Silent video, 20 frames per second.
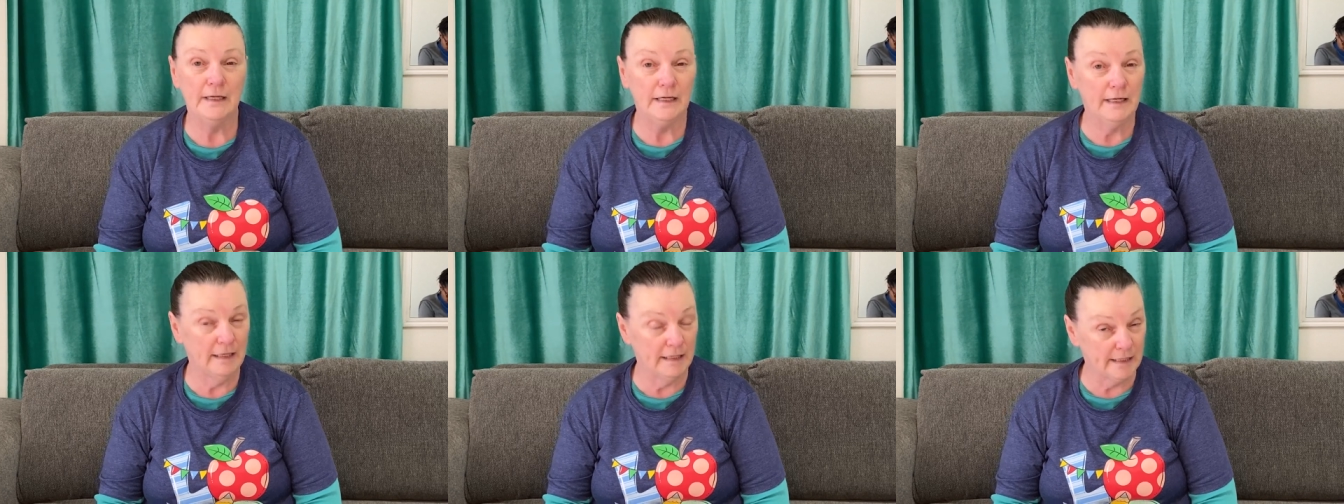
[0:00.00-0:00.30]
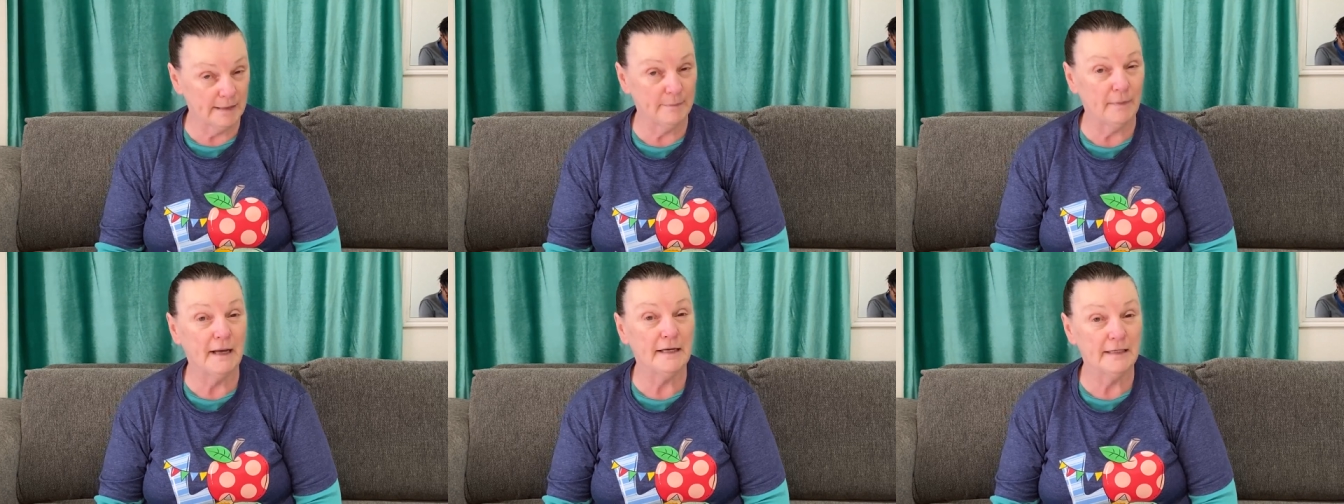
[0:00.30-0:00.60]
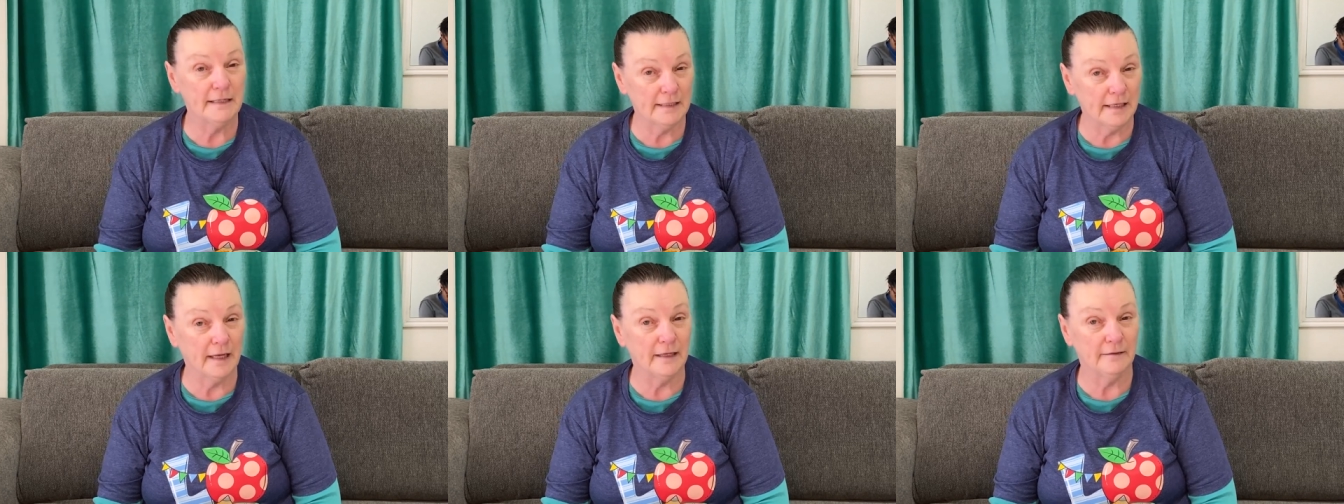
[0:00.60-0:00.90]
is my
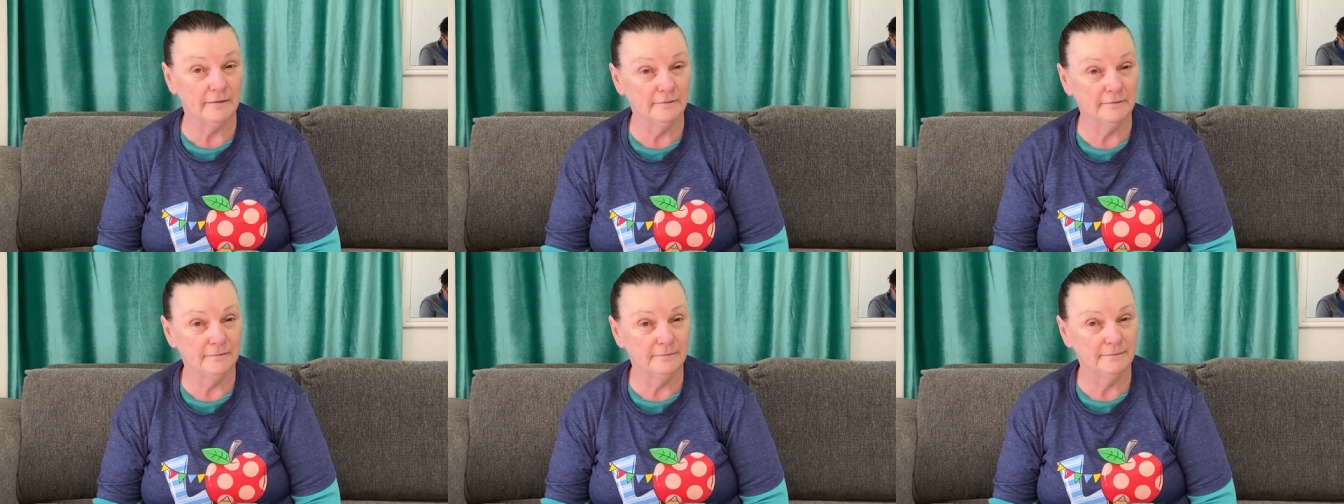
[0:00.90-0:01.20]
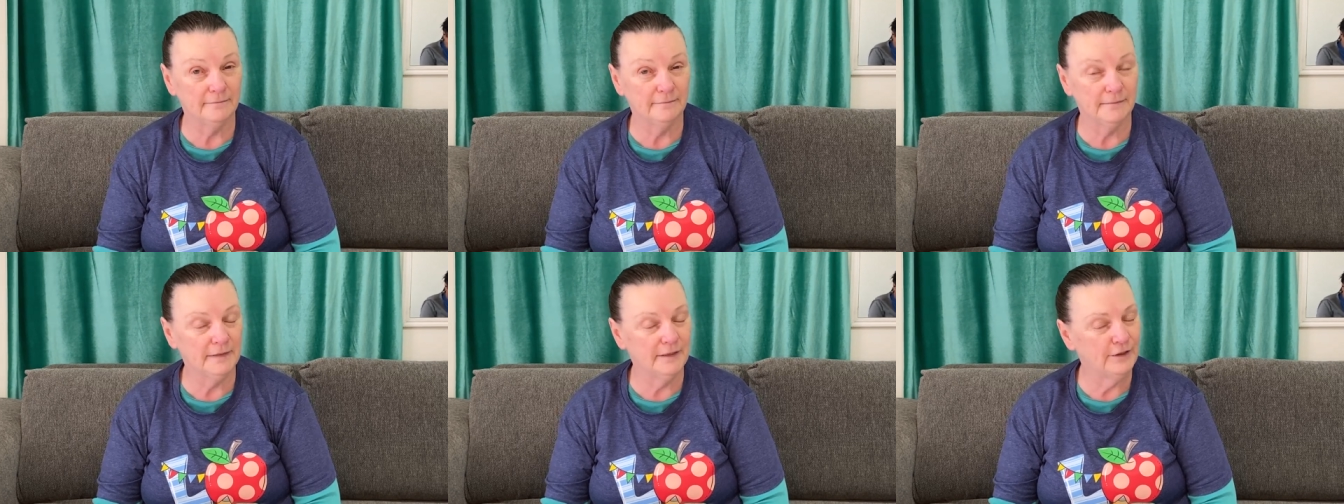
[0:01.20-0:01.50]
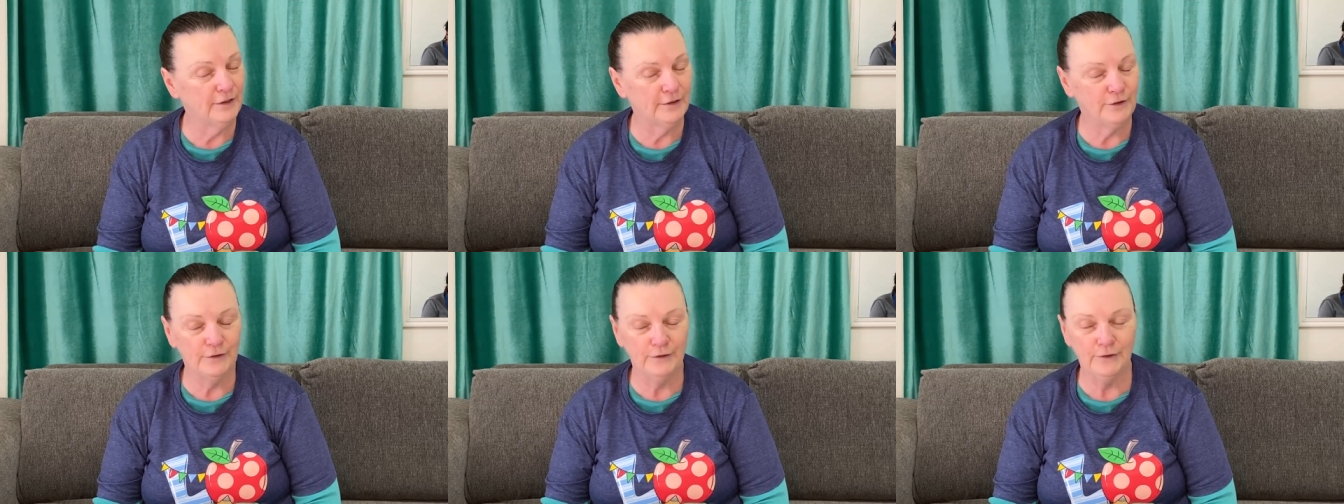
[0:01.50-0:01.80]
son.
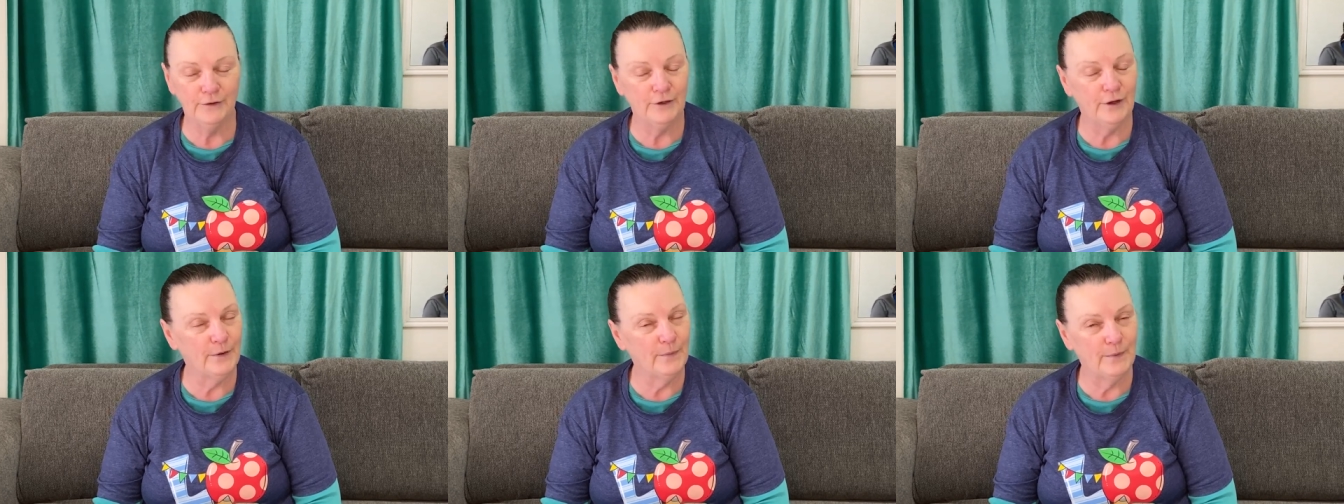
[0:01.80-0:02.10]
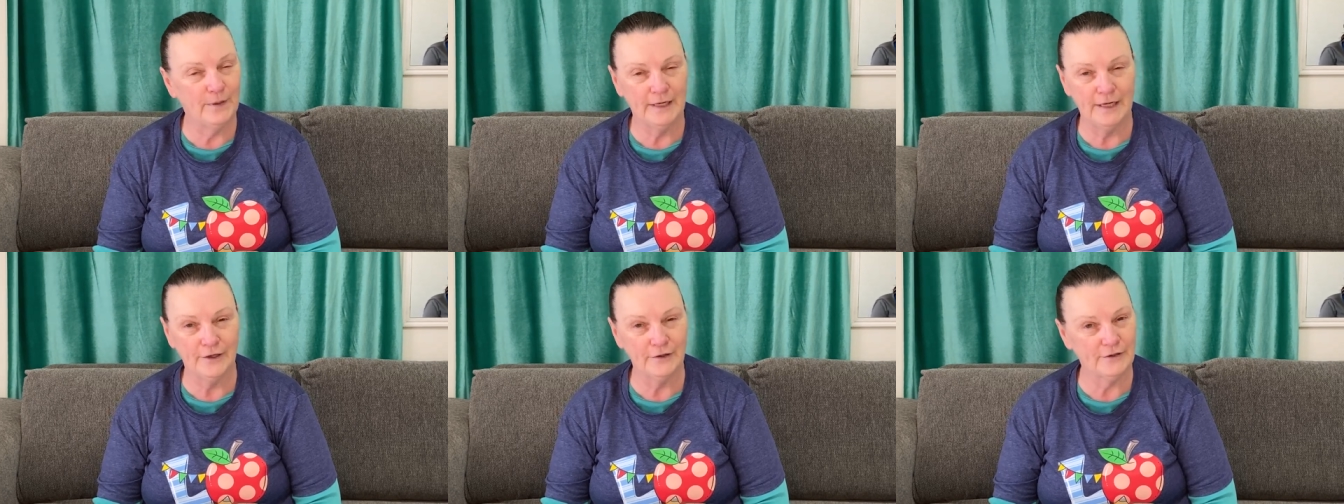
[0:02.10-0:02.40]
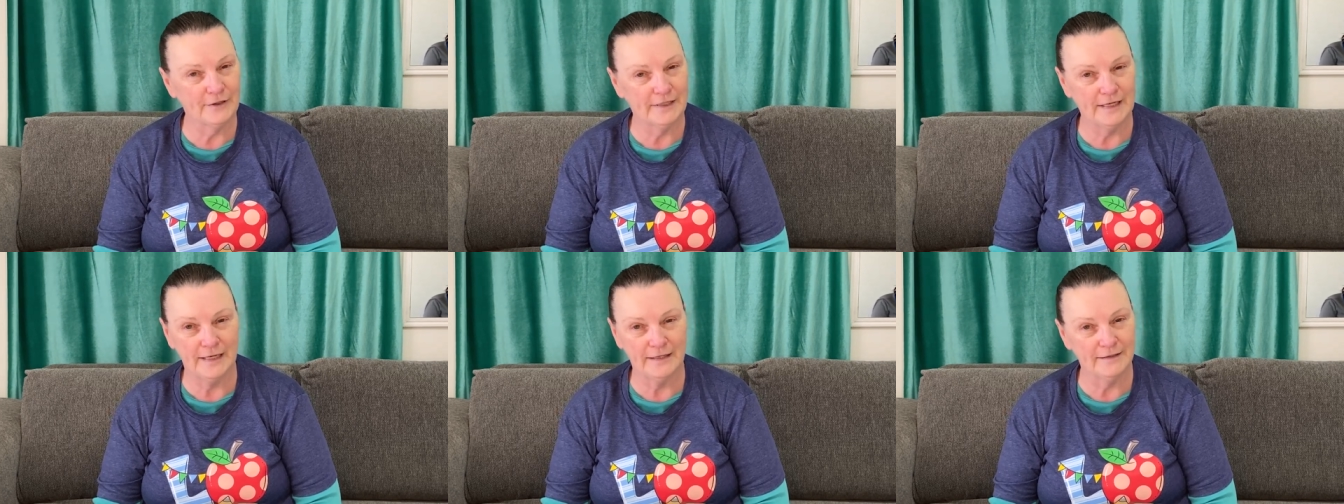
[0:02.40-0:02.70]
No one
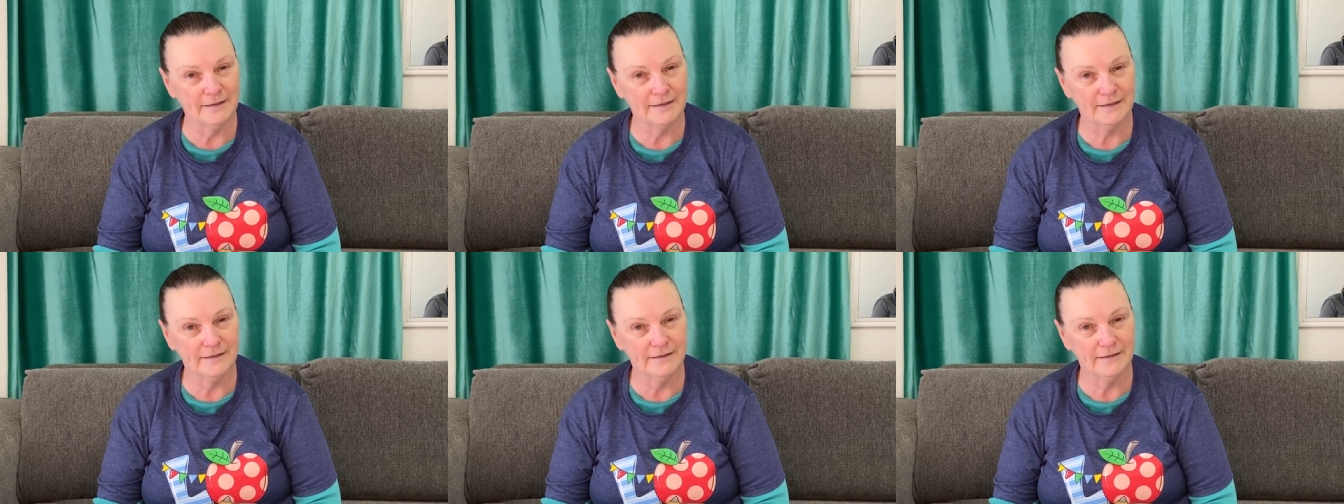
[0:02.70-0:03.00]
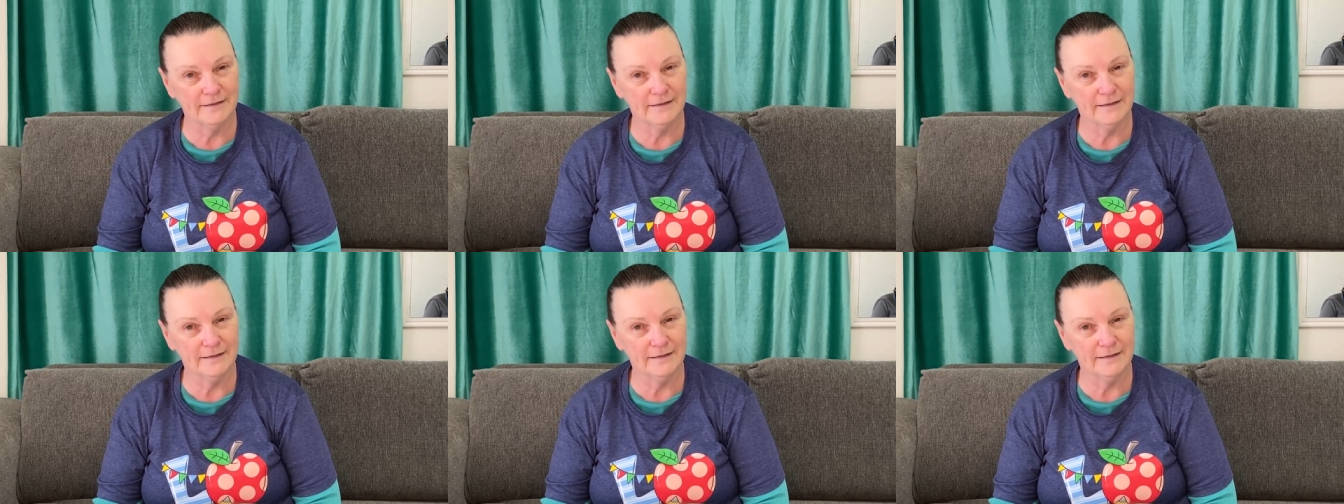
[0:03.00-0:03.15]
else does.